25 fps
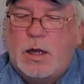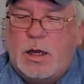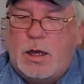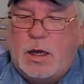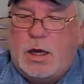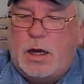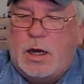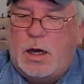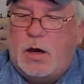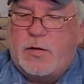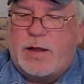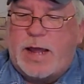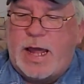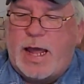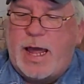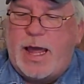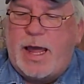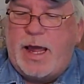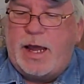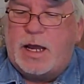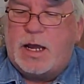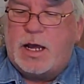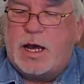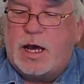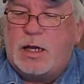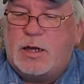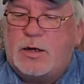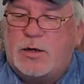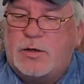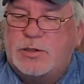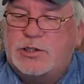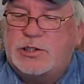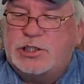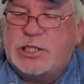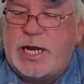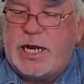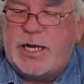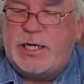Okay, color
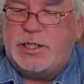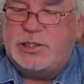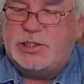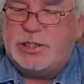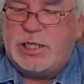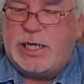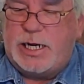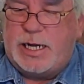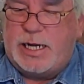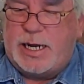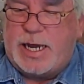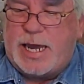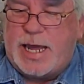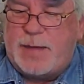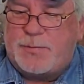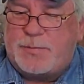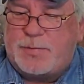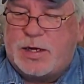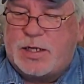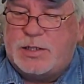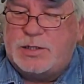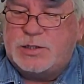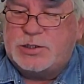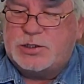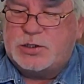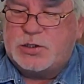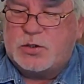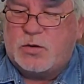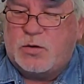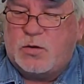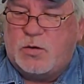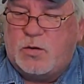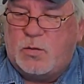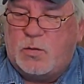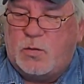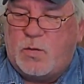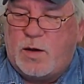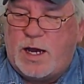changing, app
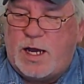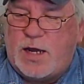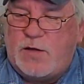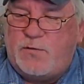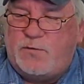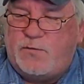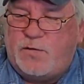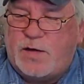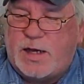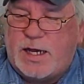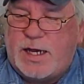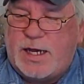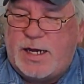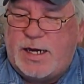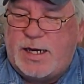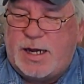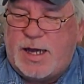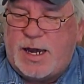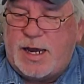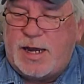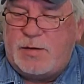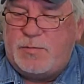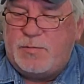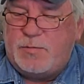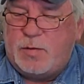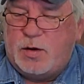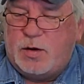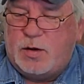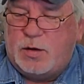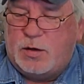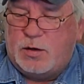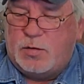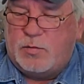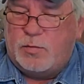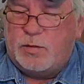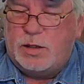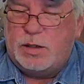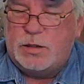controlled Wi-Fi light
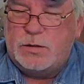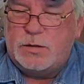bulb.